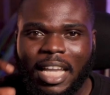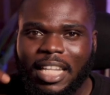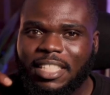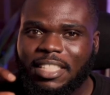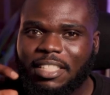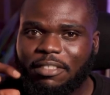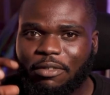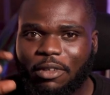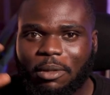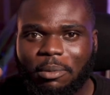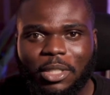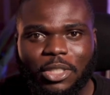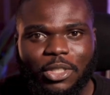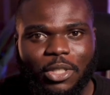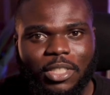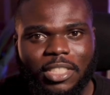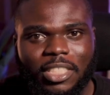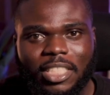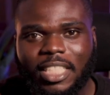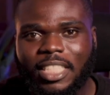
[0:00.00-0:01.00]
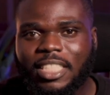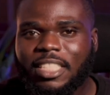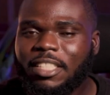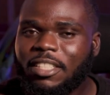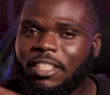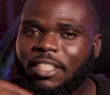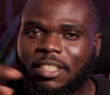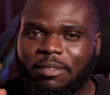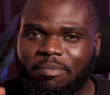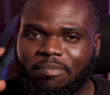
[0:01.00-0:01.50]
Anything from 800,
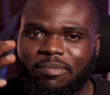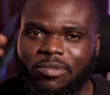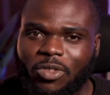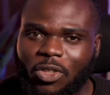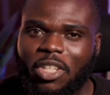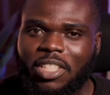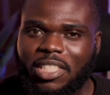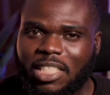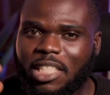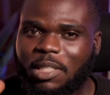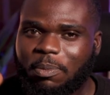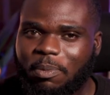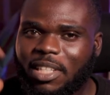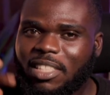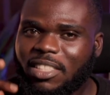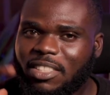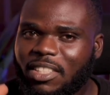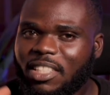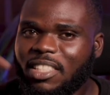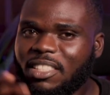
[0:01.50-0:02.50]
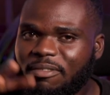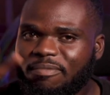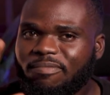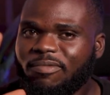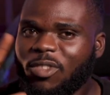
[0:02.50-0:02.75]
just expect grain.